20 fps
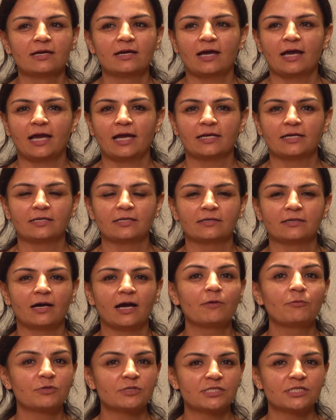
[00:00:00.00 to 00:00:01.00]
And
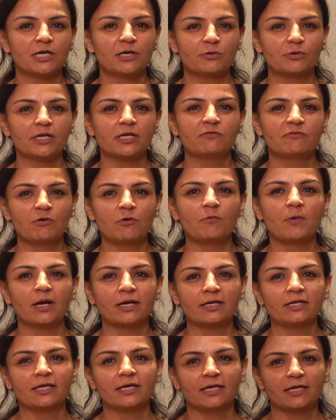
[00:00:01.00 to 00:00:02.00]
I was here only for
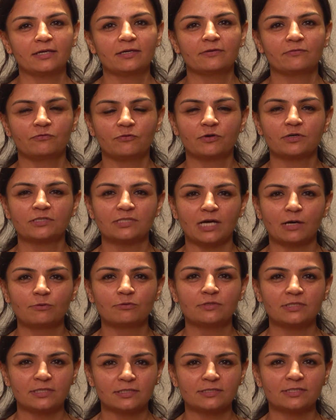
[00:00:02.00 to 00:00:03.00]
one day for
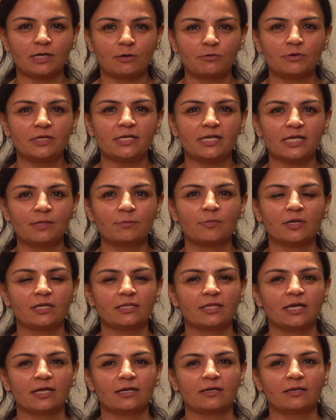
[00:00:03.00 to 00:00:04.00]
sound healing,
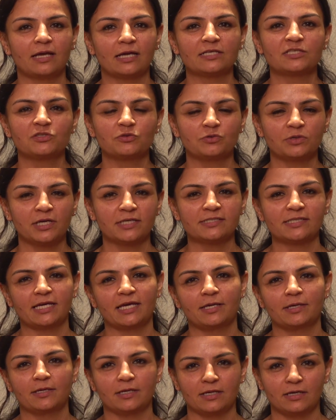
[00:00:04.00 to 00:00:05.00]
but then as soon as
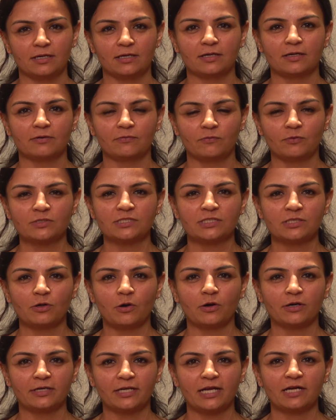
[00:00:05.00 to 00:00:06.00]
I was in
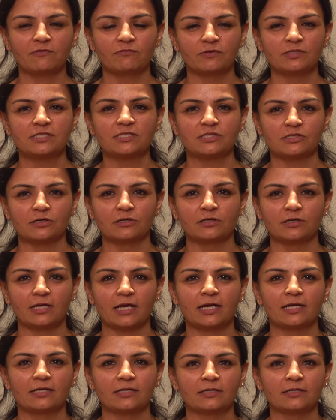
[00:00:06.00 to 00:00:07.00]
contact with sir,
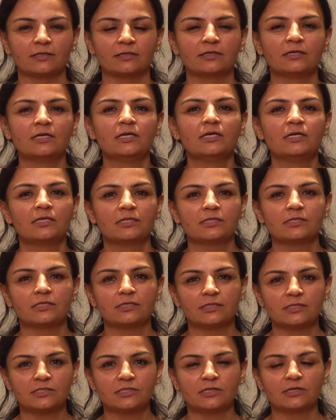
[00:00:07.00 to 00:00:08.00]
and
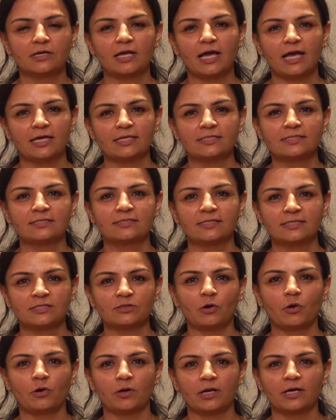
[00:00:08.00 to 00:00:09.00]
sir has this
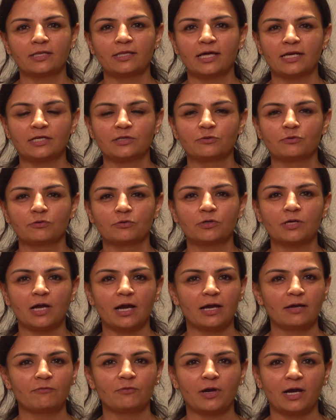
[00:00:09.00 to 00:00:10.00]
aura that, you know,
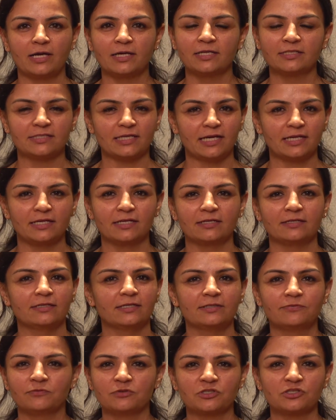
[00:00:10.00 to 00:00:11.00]
I decided,
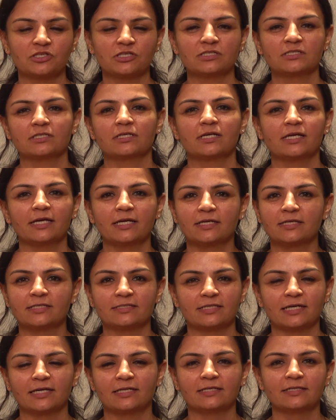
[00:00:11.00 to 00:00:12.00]
it was just a click
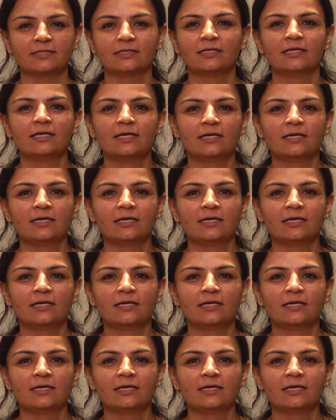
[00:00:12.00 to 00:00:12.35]
decided